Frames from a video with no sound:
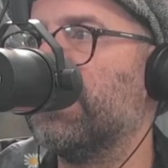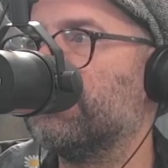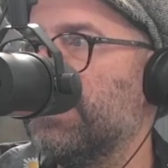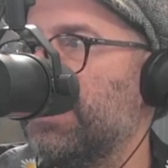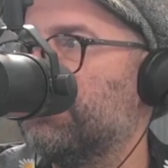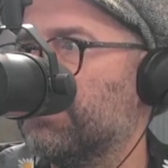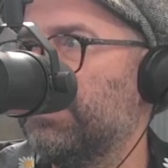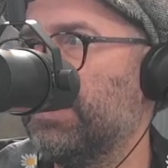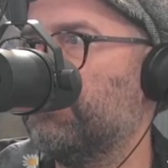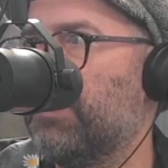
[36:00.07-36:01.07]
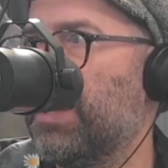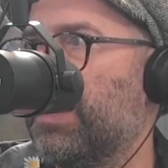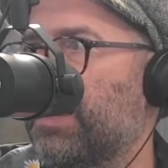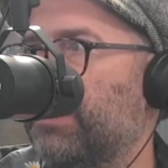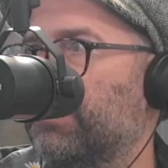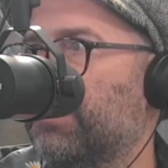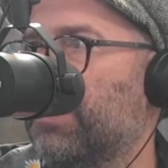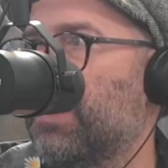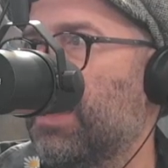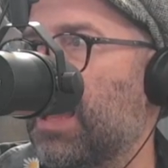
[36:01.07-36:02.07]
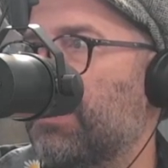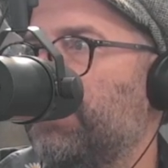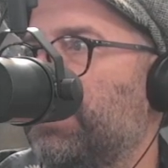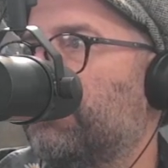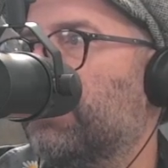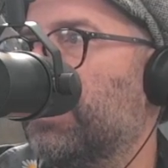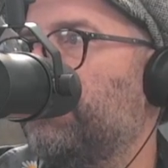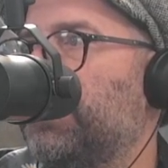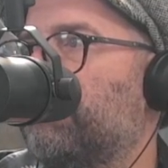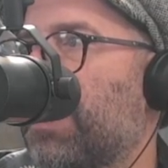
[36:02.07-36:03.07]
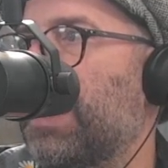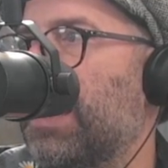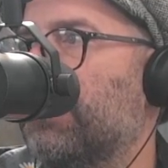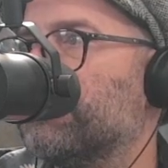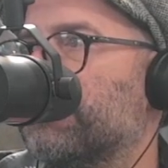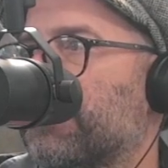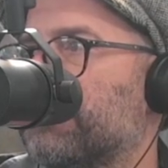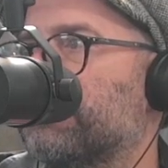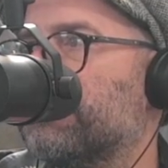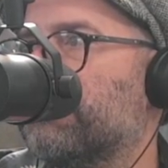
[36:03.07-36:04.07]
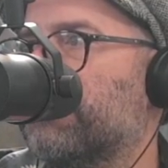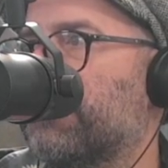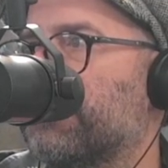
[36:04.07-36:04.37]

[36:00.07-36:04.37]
nature nearby. I mean, my house there's a